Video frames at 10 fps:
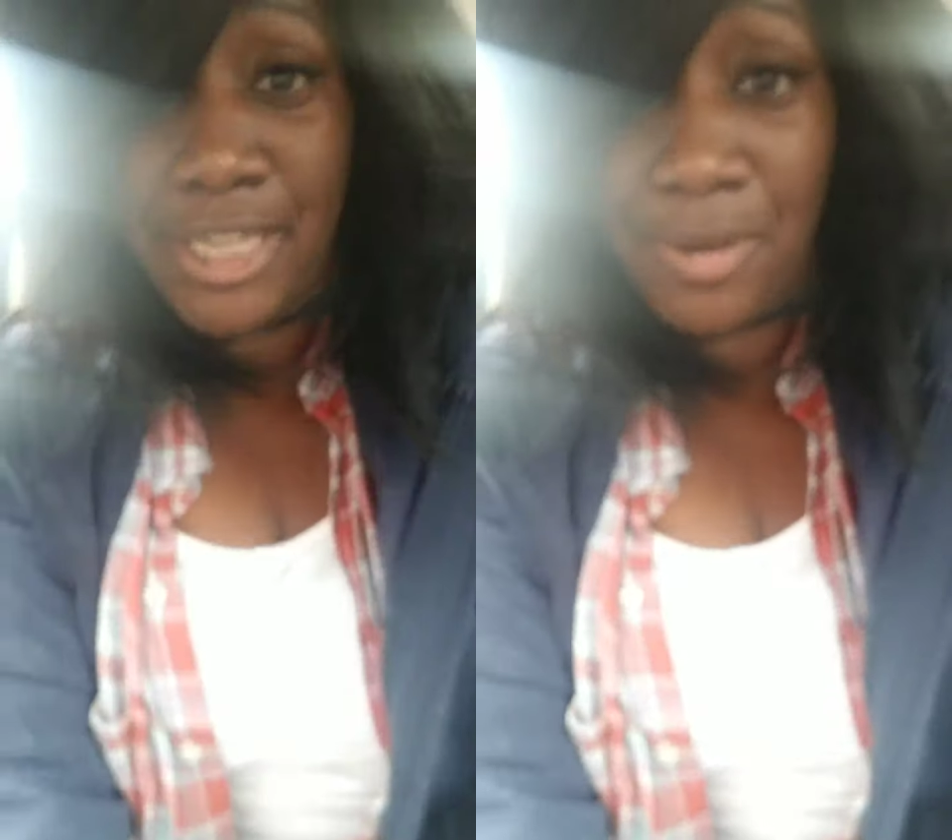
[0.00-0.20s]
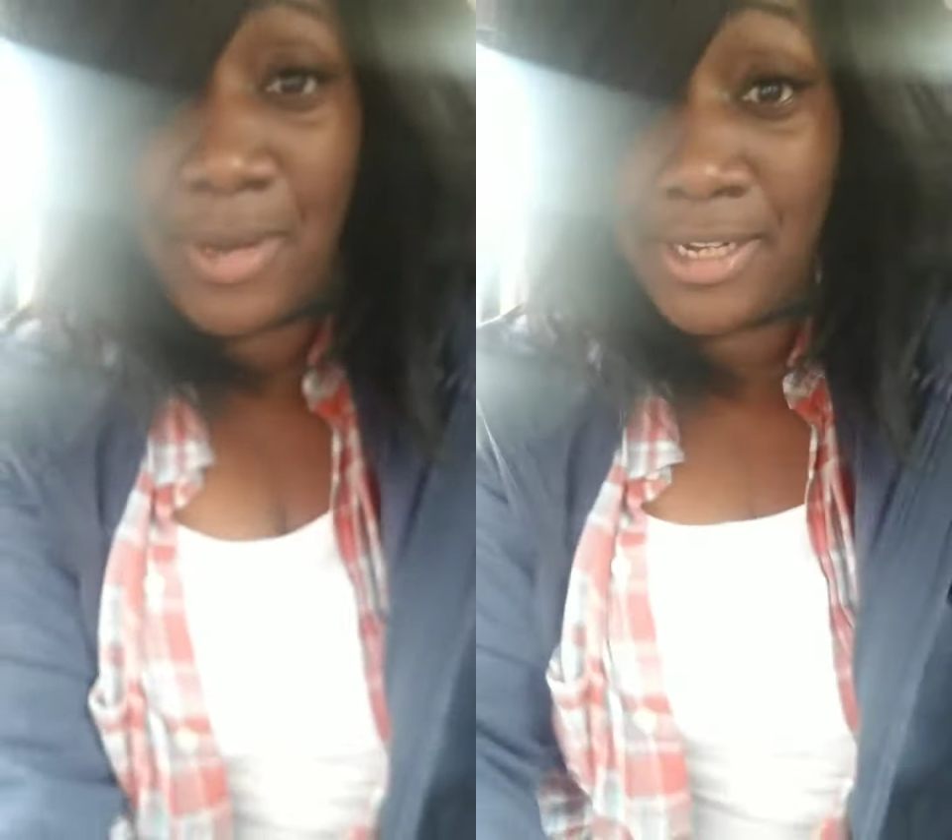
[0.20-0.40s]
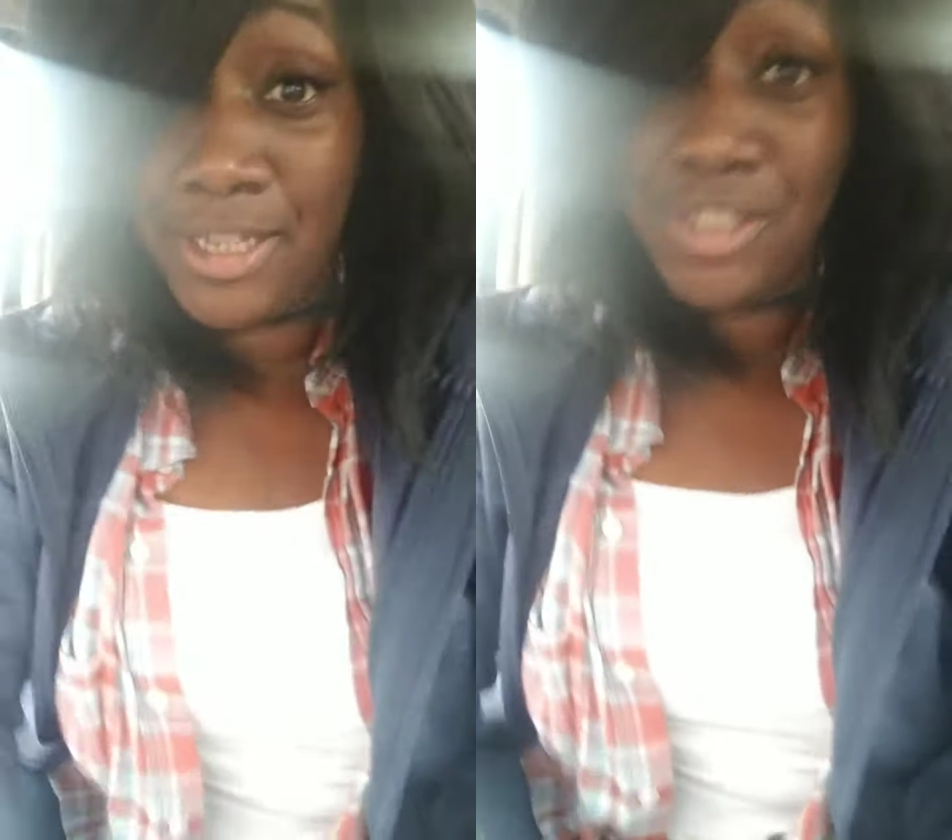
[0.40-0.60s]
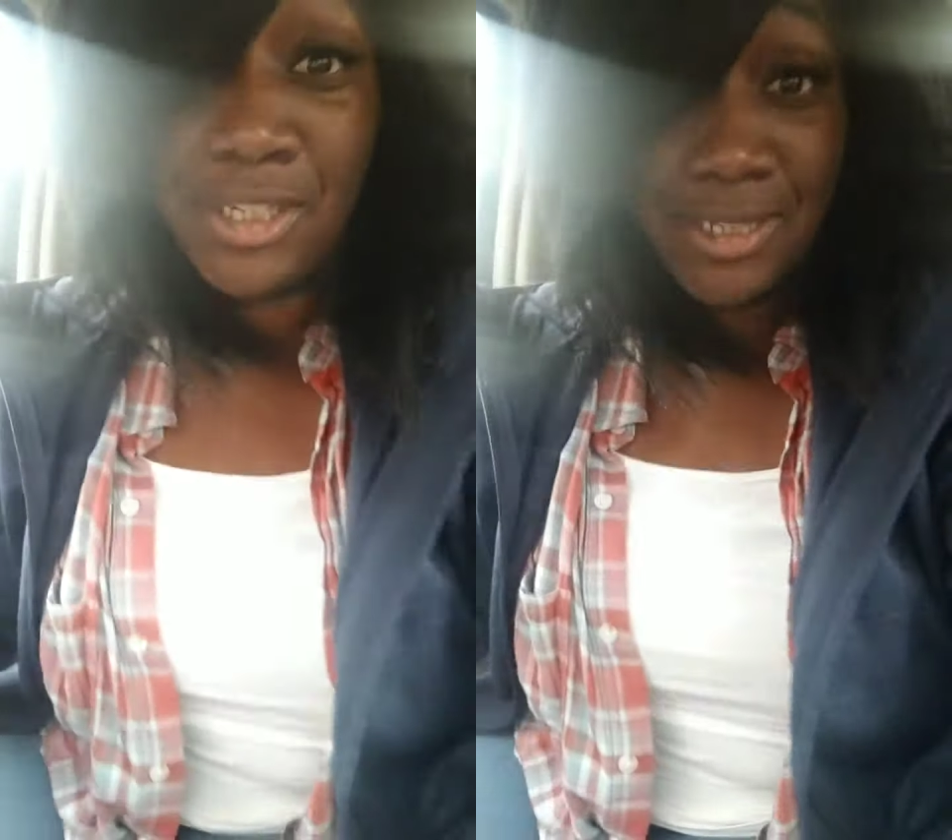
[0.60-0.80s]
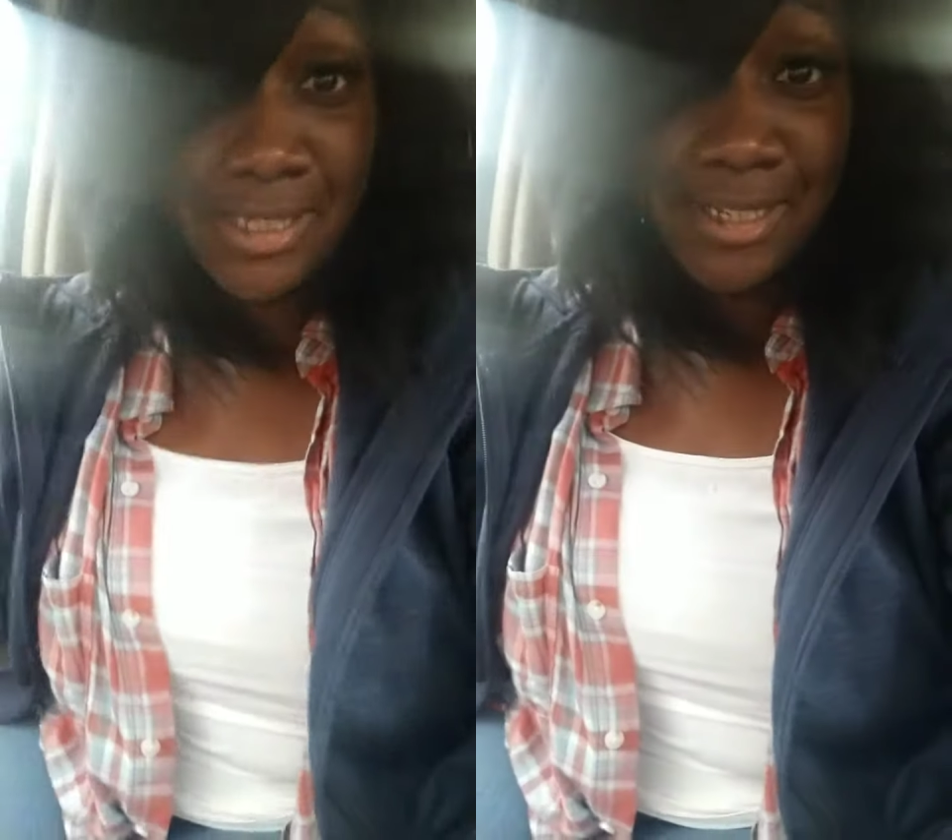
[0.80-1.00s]
I need
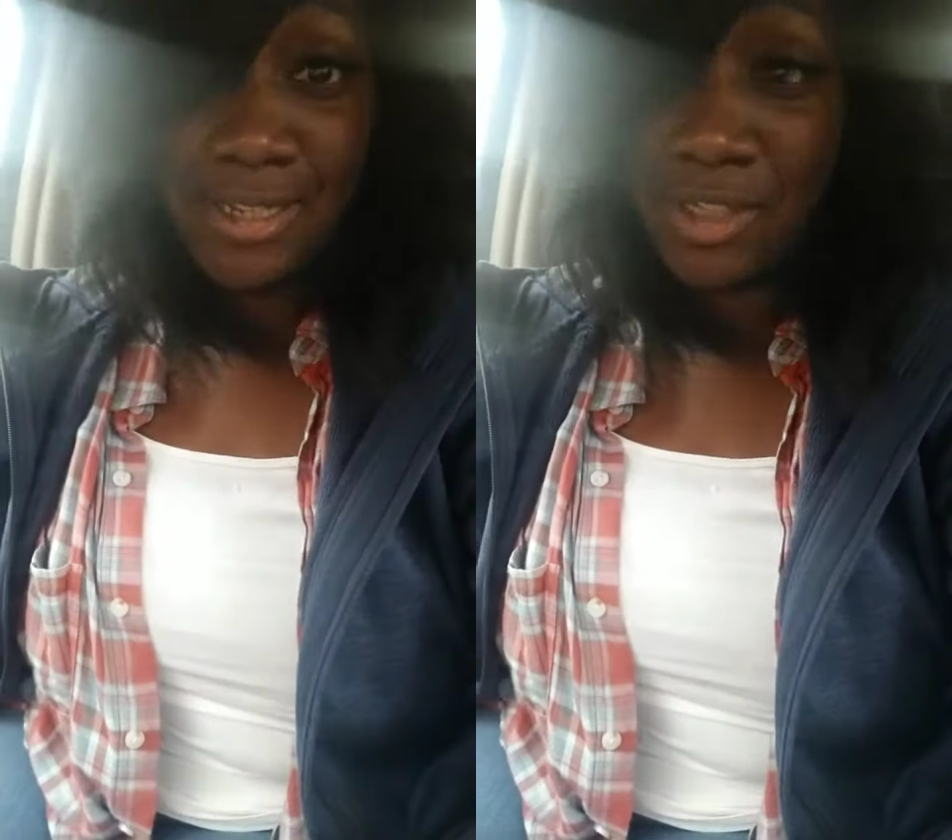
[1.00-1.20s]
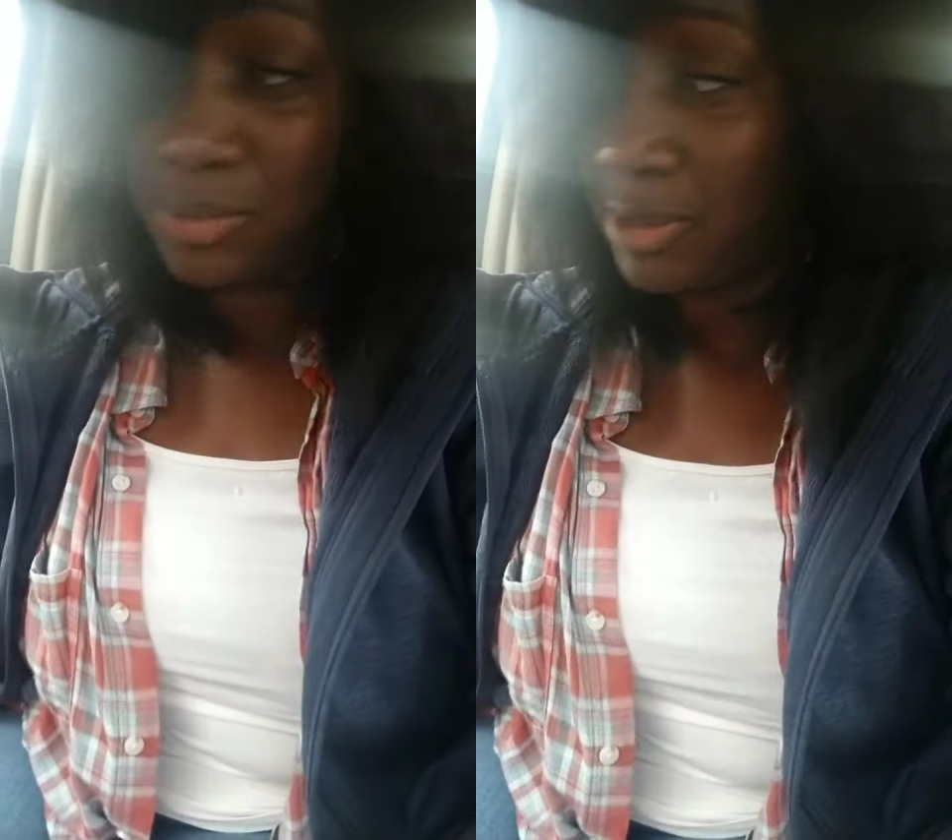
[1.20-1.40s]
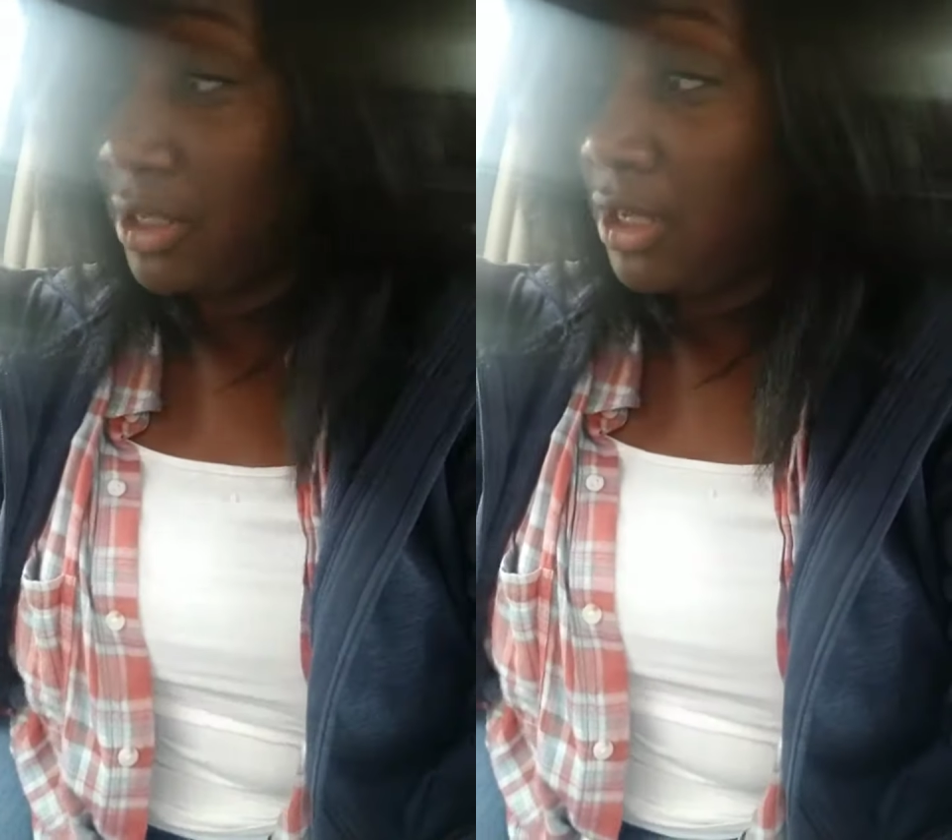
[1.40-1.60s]
Jesus to touch me.